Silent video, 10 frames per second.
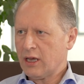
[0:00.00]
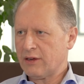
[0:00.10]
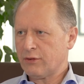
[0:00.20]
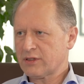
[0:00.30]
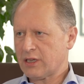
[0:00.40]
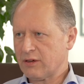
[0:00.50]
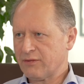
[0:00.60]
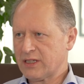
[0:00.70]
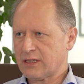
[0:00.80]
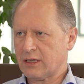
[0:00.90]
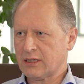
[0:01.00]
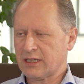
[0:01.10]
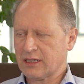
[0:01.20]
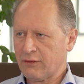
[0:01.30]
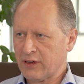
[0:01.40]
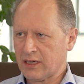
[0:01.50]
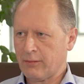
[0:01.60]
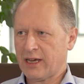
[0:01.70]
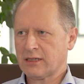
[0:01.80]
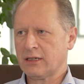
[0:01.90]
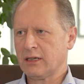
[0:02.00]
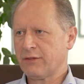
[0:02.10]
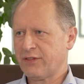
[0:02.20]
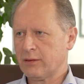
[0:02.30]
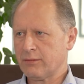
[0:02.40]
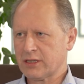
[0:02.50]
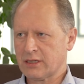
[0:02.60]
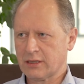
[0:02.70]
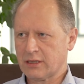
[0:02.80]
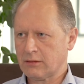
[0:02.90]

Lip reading: And they've also invested a significant amount in a lithium business,